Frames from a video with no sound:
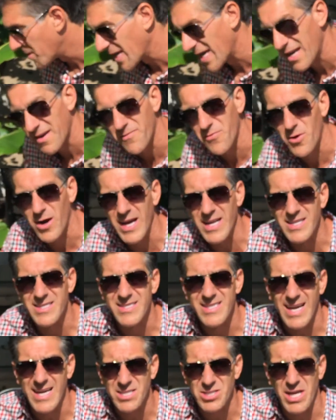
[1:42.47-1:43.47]
banana varieties
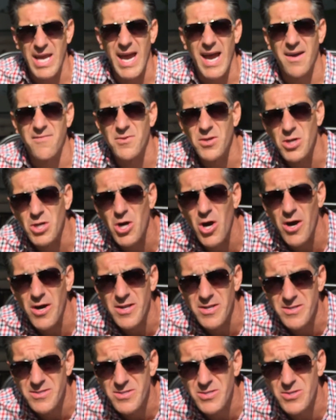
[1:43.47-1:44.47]
to actually have in your
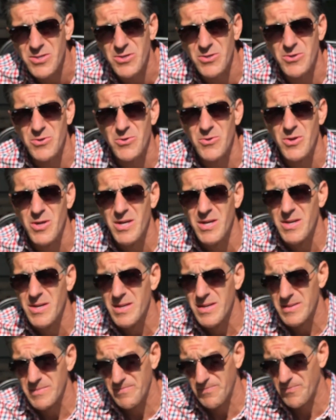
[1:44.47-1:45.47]
garden
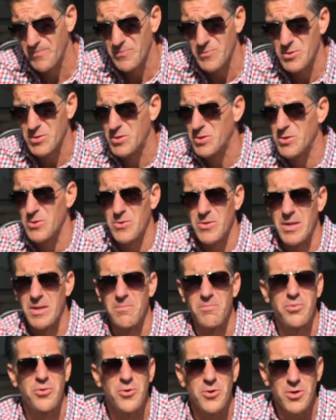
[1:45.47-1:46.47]
to
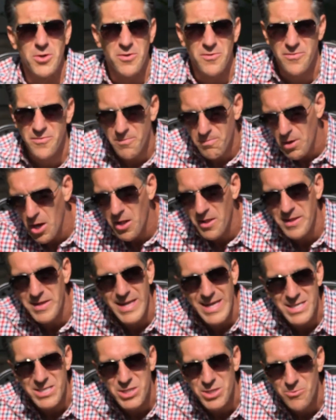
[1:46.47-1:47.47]
improve
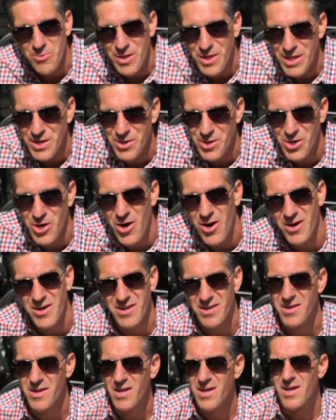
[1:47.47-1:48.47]
pollination within your
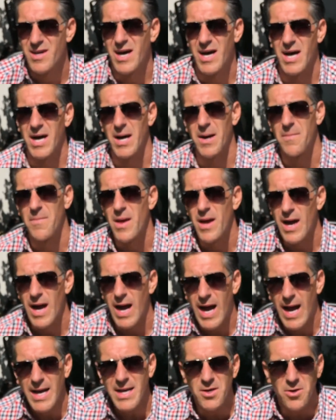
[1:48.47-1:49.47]
garden.
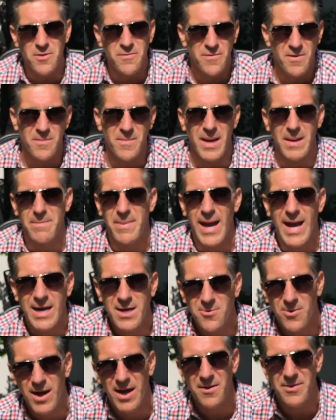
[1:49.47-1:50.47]
I know from my
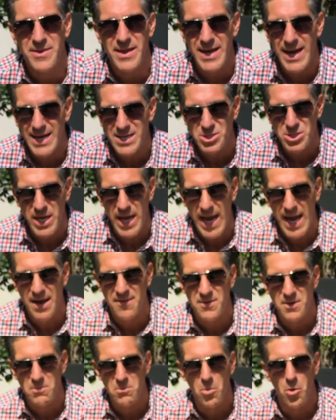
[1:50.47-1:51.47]
background that actually
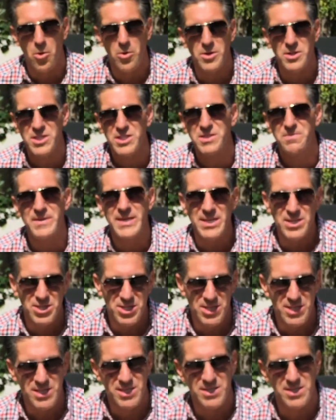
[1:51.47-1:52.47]
having more
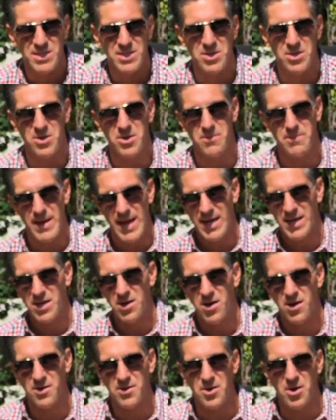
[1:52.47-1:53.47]
species in your
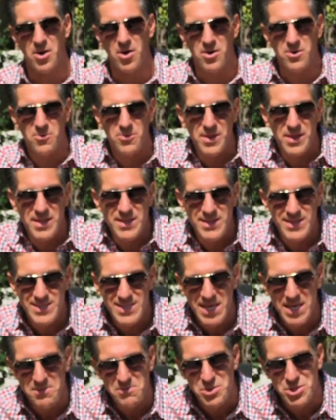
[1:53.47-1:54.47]
backyard, they're all within the
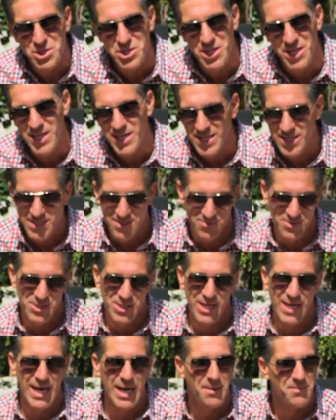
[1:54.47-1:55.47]
same genus, which
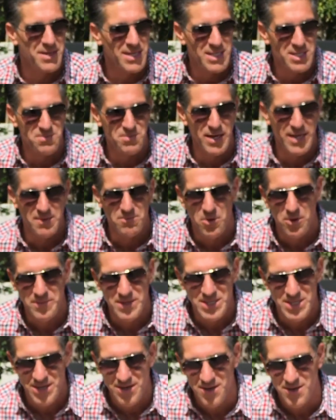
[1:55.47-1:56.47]
again I'm going to explain
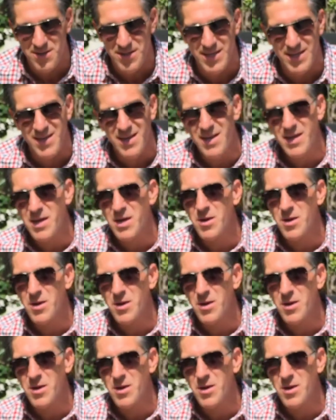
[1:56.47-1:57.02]
momentarily,